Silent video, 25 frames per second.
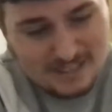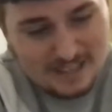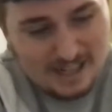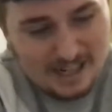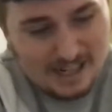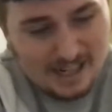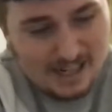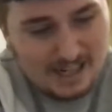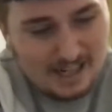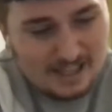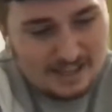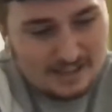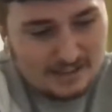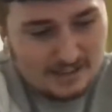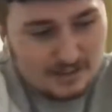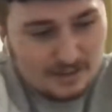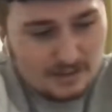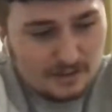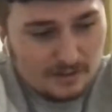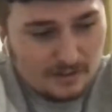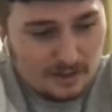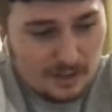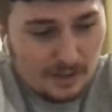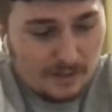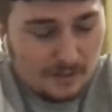And
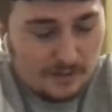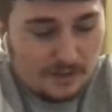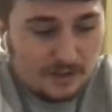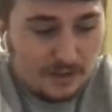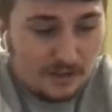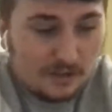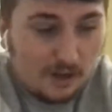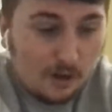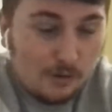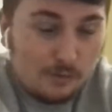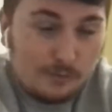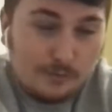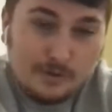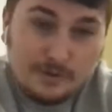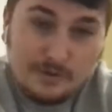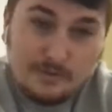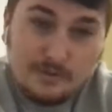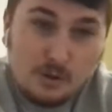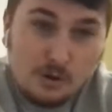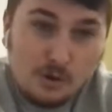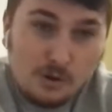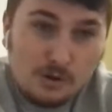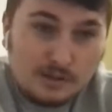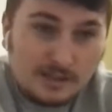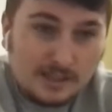for Salford, of
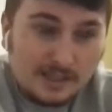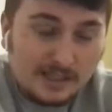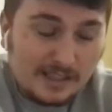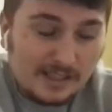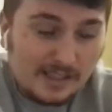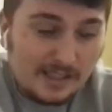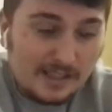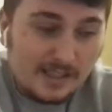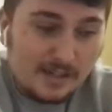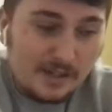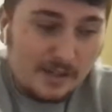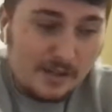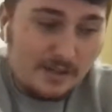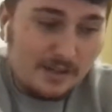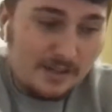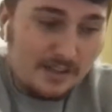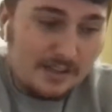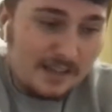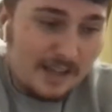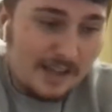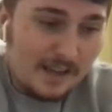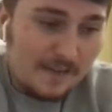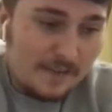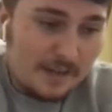course, it's, you know,